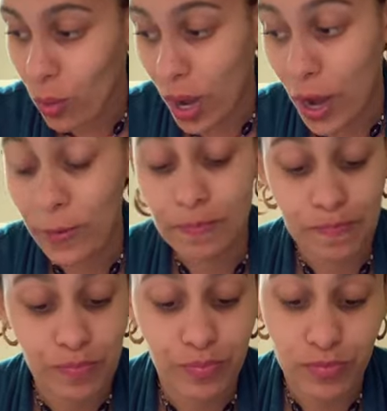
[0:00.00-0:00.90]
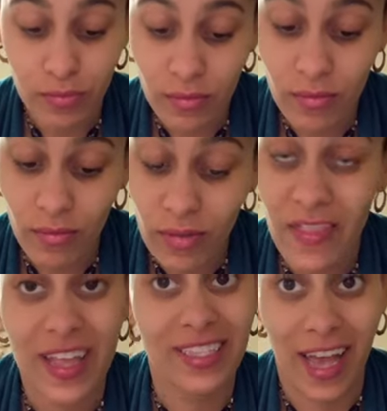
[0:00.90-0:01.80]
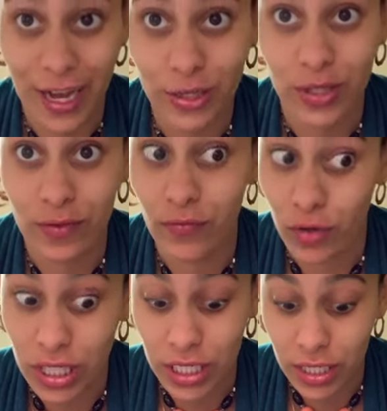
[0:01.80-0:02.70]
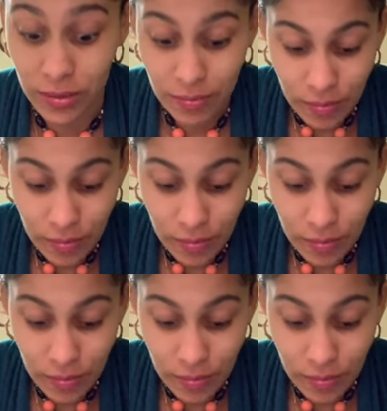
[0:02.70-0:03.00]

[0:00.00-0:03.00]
Wow, that's actually really good.